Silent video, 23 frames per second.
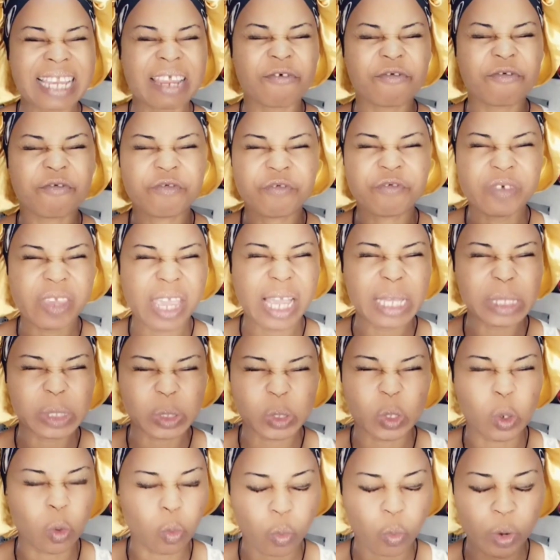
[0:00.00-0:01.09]
But
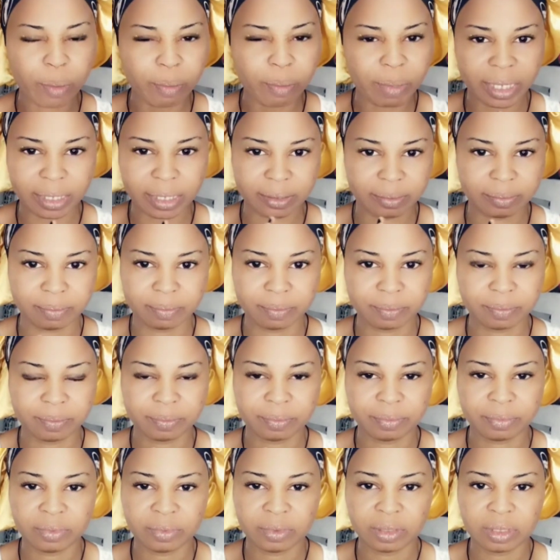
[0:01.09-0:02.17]
whenever she complains,
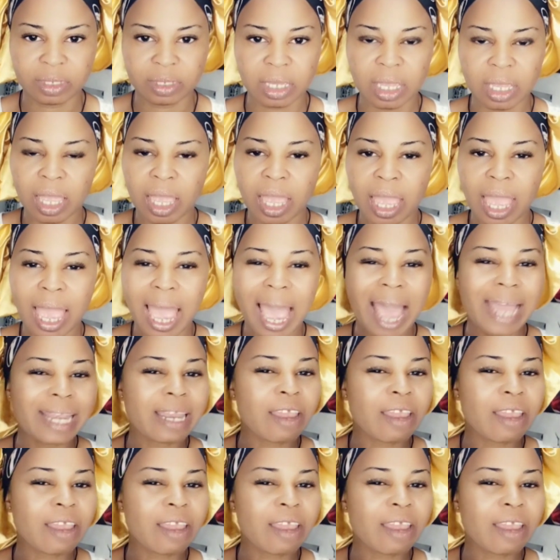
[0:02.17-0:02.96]
that the same